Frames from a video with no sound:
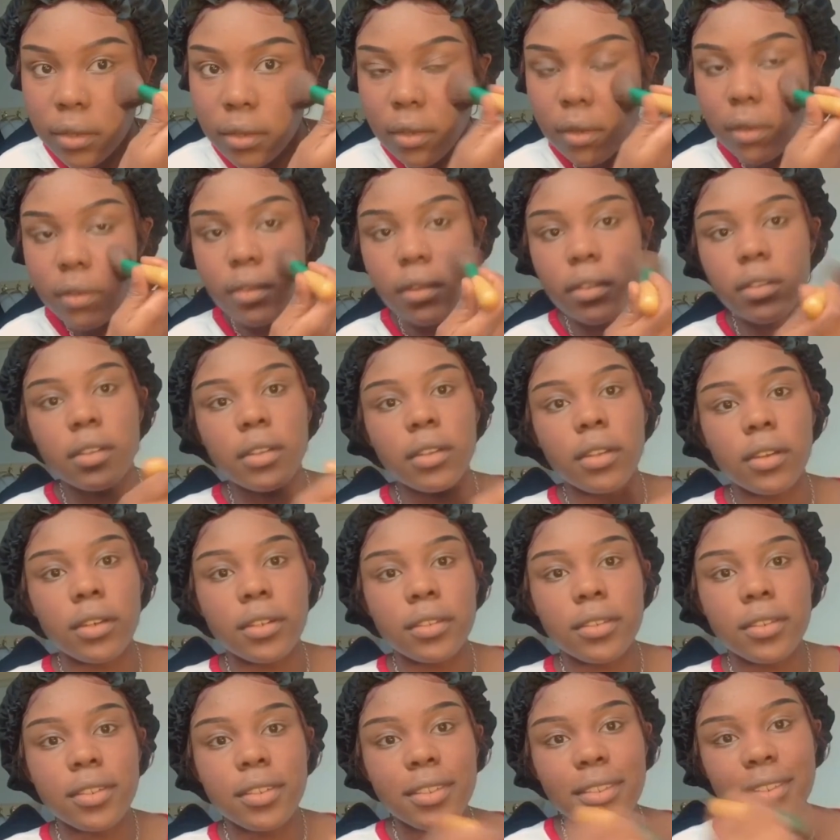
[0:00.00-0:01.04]
There's a
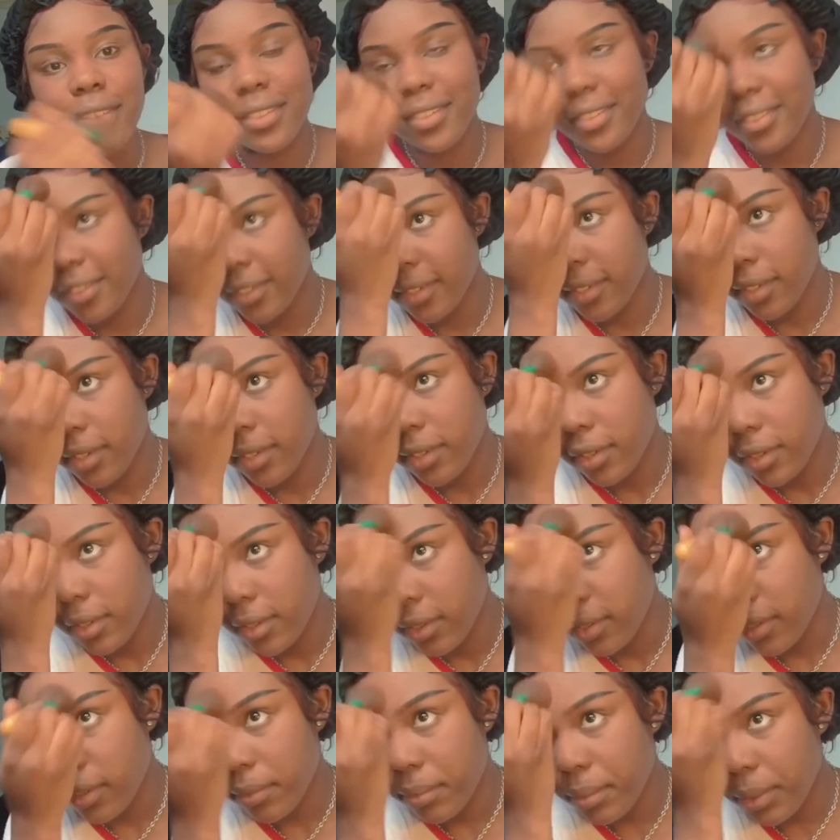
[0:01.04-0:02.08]
lot.
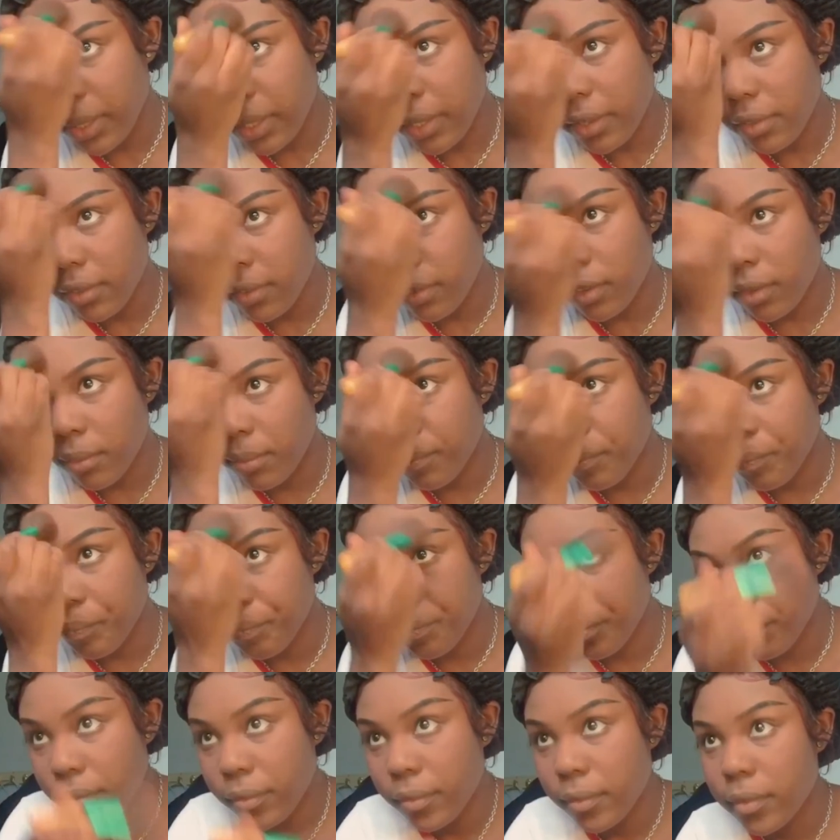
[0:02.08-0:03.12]
Apply some
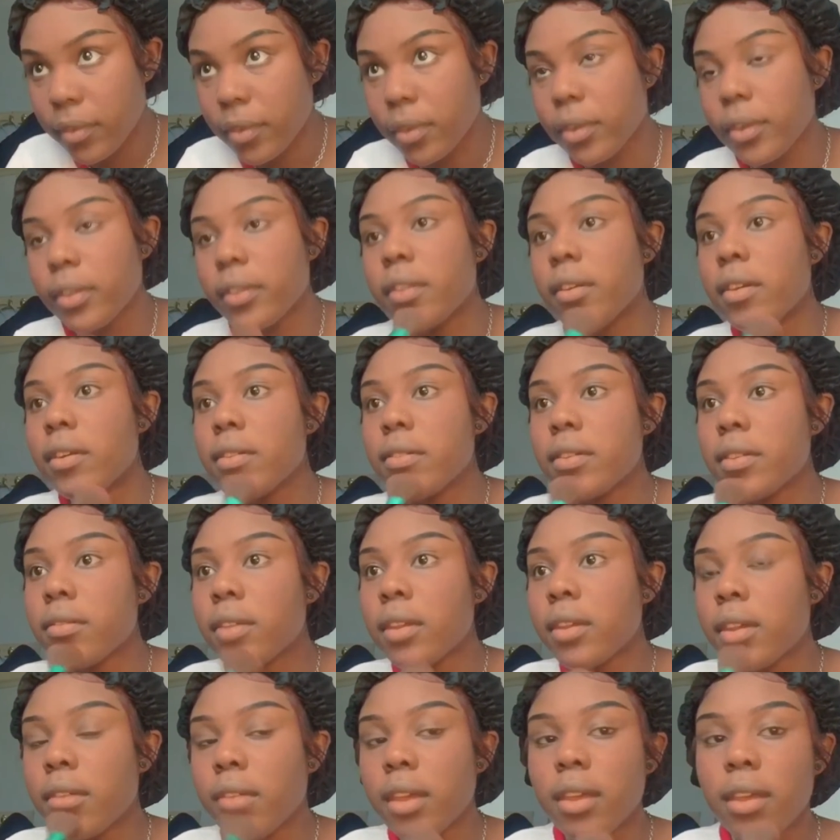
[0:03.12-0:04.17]
on this.
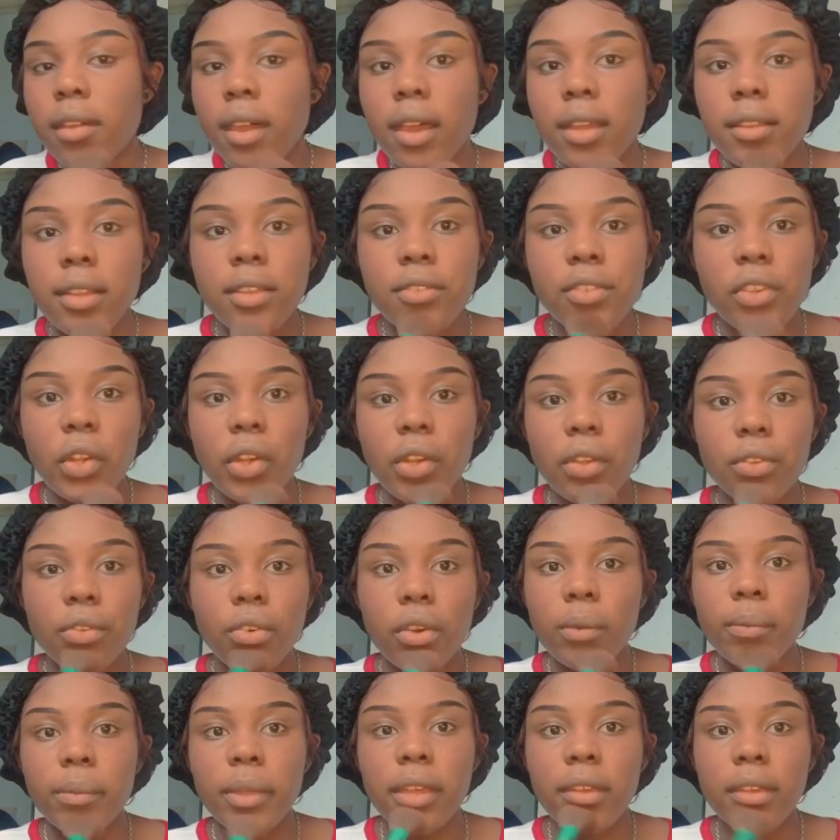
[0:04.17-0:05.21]
Kylie Jenner
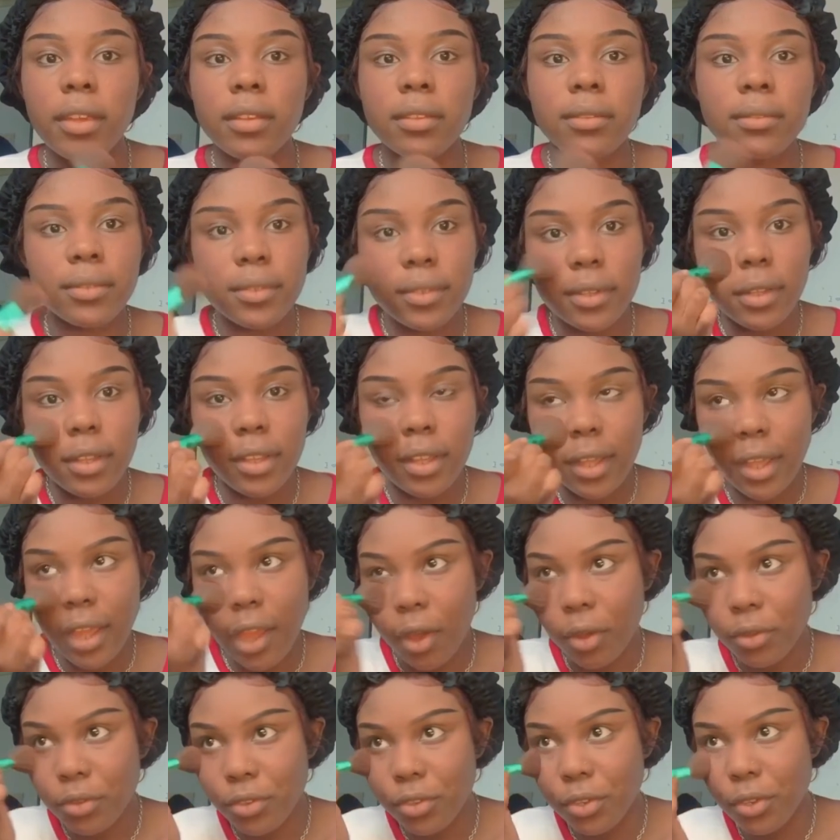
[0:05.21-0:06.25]
taught me
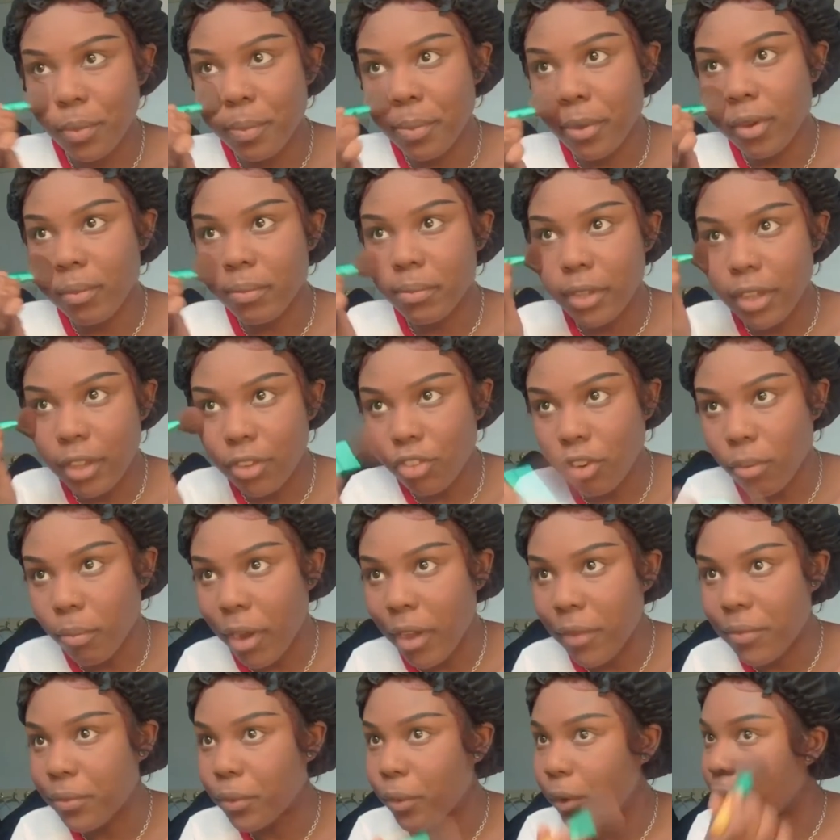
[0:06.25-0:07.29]
how to put blush on
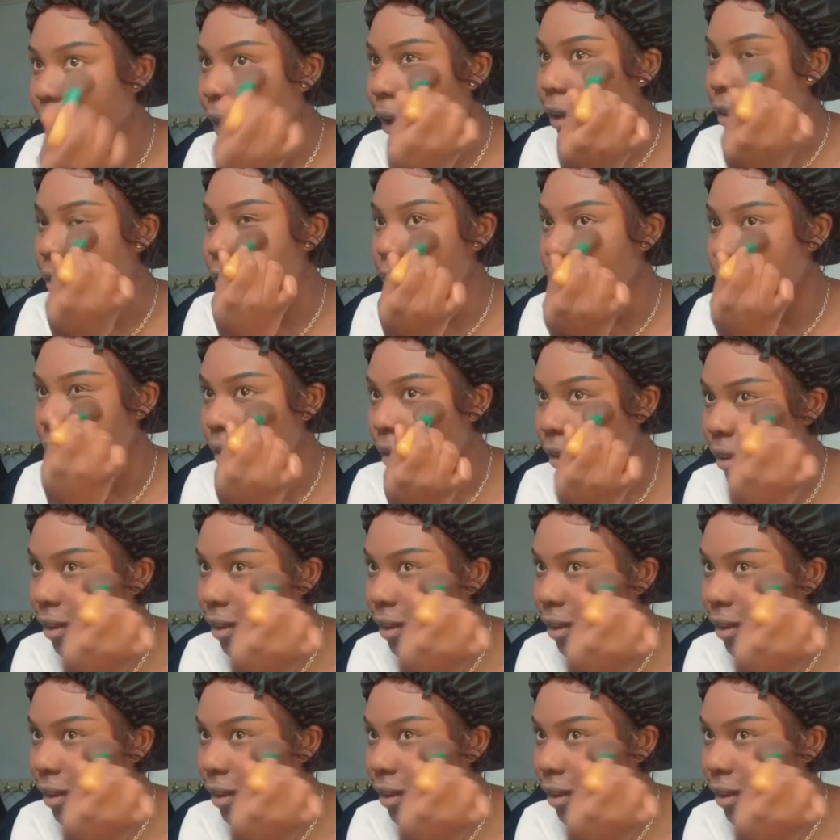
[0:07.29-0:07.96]
my forehead.